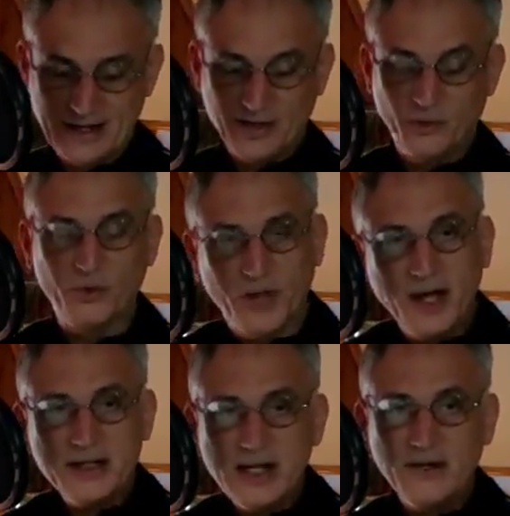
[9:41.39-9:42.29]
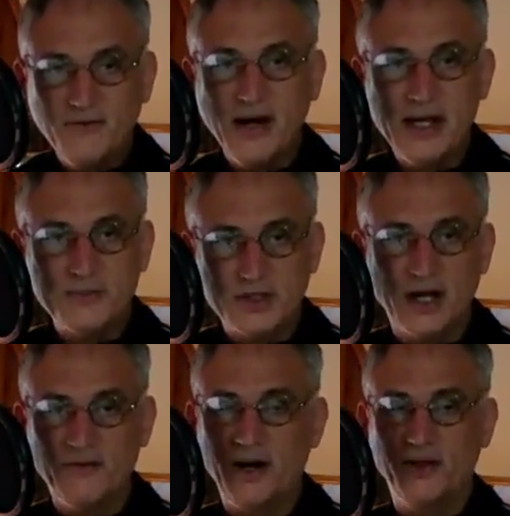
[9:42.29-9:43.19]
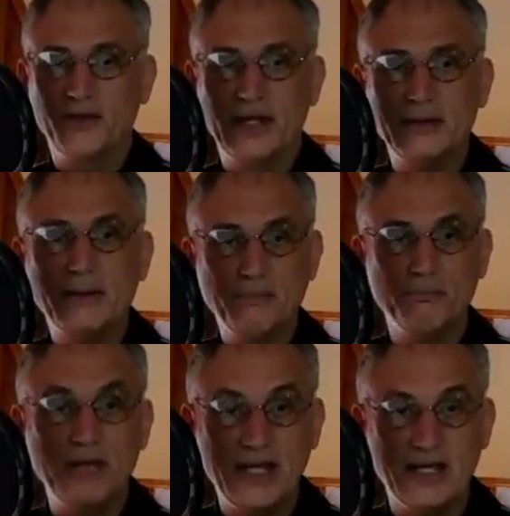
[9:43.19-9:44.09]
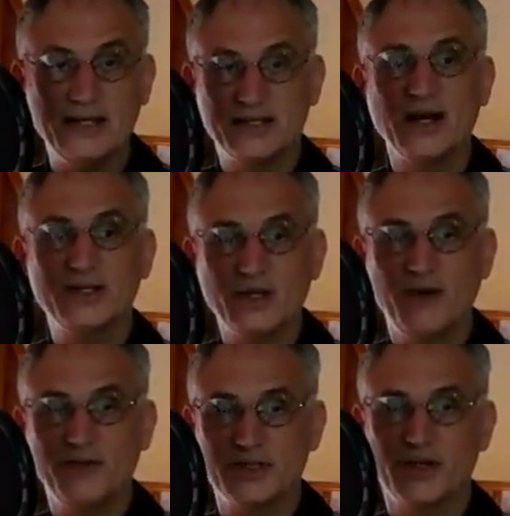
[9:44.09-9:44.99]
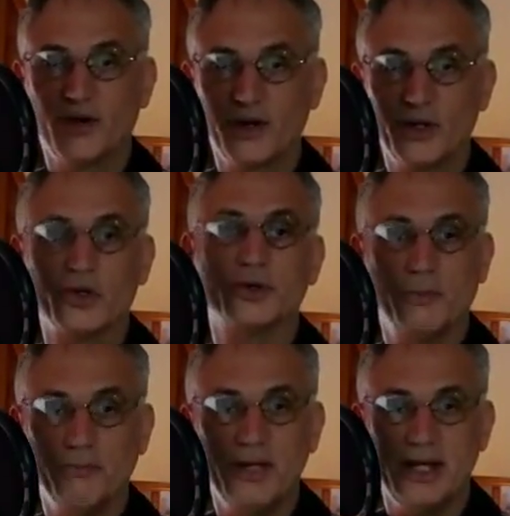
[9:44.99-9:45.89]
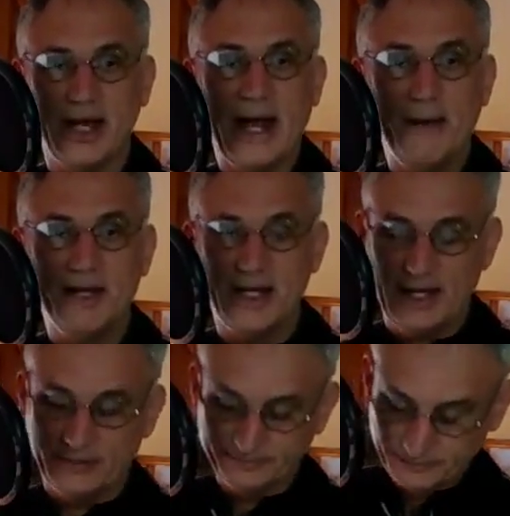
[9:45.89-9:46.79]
who will not identify himself other than me. He signs off his articles, me, M-E.